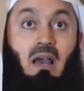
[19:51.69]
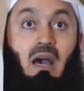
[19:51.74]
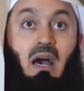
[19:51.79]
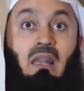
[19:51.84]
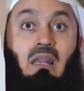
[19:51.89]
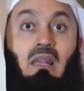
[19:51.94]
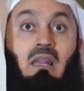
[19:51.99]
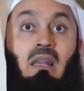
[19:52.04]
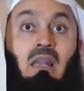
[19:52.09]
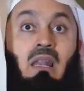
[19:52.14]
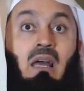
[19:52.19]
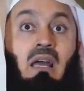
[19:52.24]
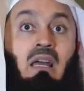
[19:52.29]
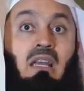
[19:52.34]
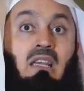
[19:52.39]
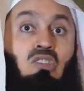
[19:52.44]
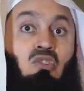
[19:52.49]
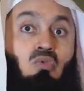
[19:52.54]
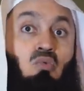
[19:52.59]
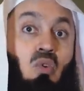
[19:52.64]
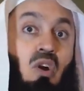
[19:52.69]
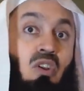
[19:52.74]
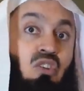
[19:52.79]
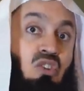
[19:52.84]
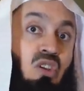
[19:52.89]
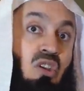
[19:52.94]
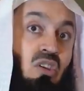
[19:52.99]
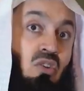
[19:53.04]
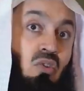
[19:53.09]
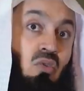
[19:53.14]
Allah is
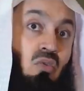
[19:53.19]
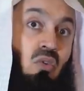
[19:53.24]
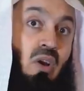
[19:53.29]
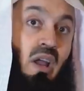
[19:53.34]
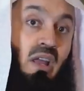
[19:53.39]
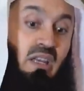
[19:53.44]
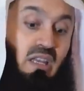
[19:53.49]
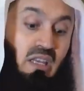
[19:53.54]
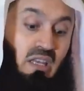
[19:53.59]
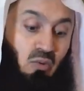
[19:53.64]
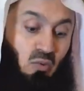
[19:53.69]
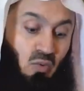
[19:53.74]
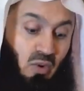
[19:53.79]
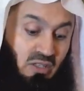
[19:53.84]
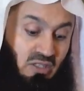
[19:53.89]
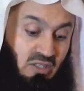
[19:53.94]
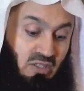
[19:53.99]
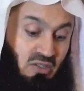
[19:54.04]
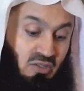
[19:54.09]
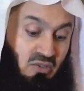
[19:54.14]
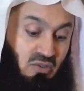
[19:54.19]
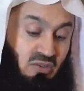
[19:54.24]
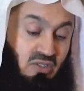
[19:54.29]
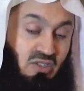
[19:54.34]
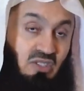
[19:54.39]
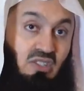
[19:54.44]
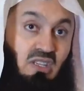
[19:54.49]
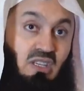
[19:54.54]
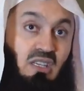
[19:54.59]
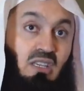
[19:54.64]
watching you and He wants to
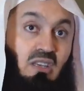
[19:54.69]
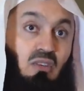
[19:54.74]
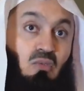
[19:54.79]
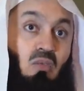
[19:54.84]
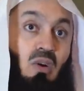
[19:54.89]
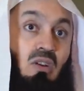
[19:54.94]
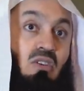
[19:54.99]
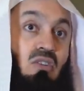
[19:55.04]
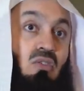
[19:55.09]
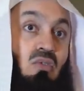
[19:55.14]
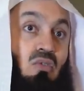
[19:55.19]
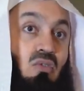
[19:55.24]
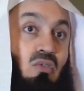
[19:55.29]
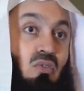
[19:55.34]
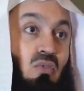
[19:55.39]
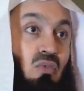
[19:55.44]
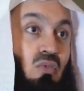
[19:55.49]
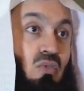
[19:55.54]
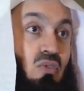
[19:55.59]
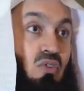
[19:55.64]
see what you do.